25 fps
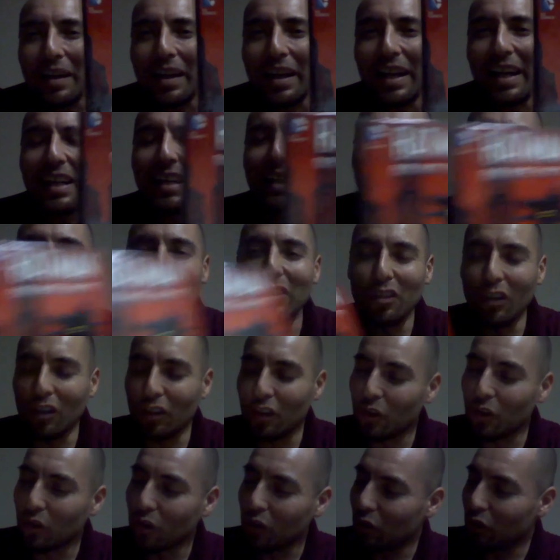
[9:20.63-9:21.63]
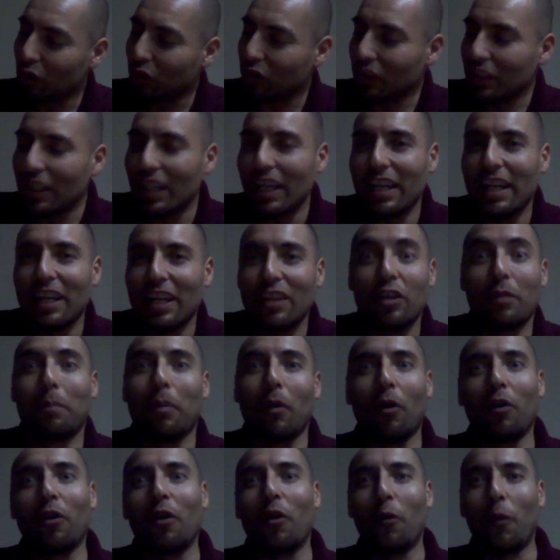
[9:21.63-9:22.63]
And you know, you see it and you're
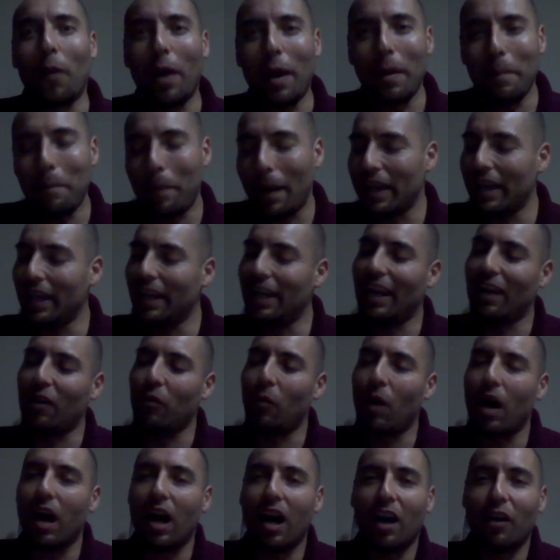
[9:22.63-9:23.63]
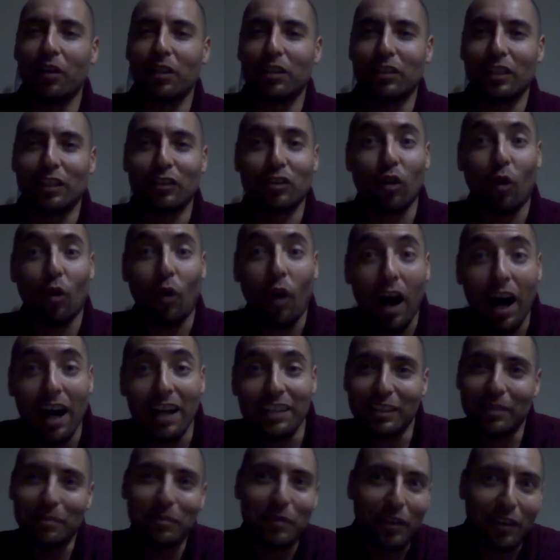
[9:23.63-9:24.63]
blown away by it, like wow, it's so
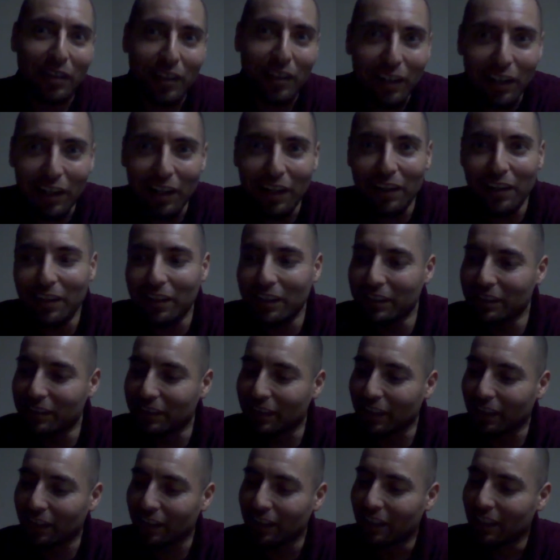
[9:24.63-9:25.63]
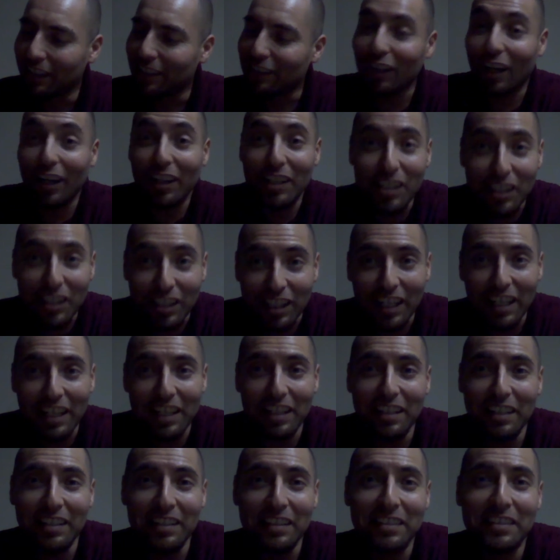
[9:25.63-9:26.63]
awesome, the colors, the dark
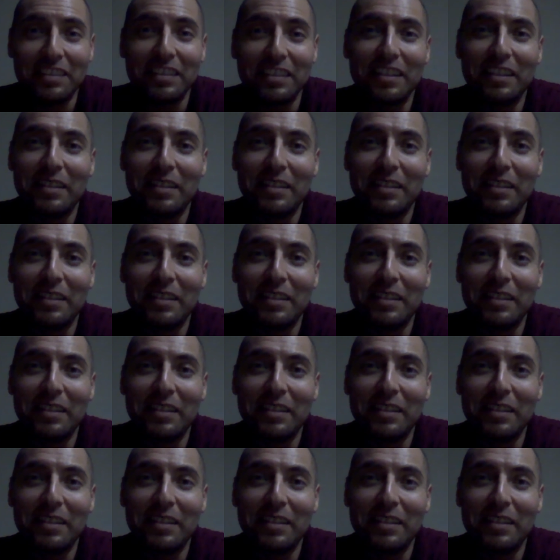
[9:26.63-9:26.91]
shadings.